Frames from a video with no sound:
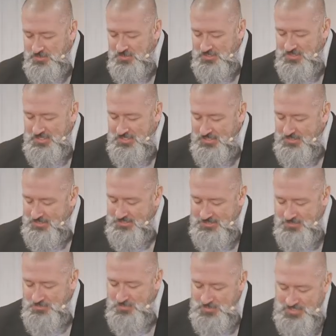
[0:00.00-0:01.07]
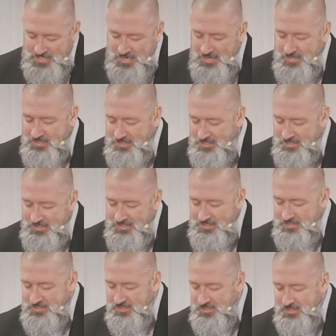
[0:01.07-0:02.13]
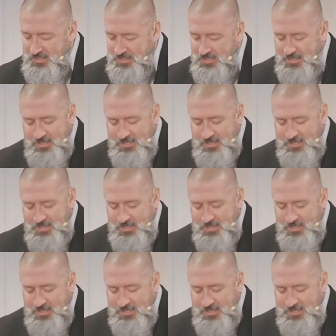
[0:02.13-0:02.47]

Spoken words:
really neat." And I said, "Well, yeah." And he's like,